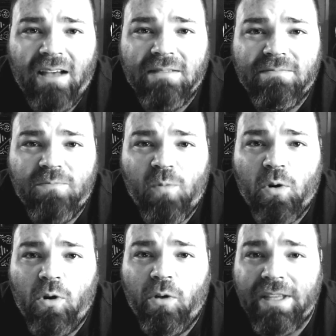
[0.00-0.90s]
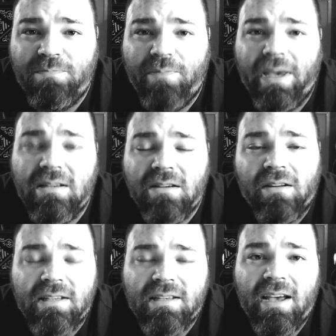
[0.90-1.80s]
a world that's based
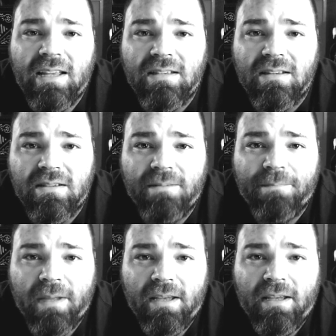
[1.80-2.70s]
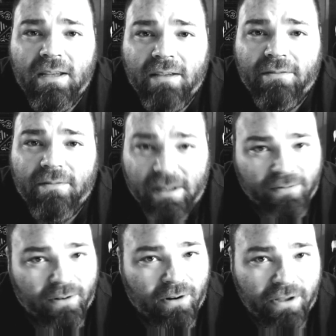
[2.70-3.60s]
on the sciences,
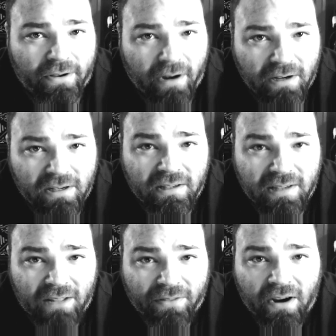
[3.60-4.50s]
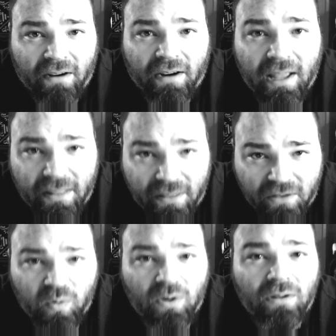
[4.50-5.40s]
and for all you creationists out there,
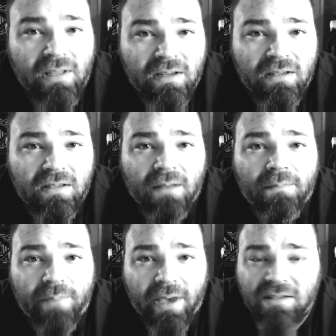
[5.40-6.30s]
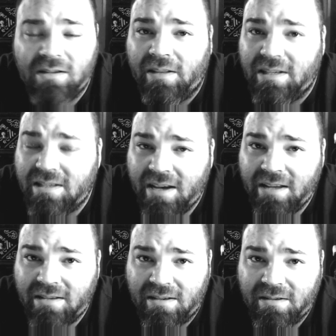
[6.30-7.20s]
this world is based on the
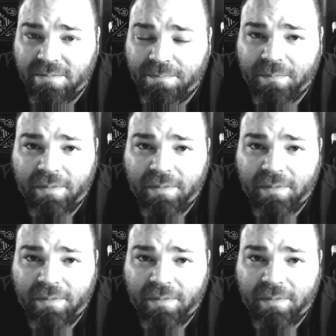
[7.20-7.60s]
sciences.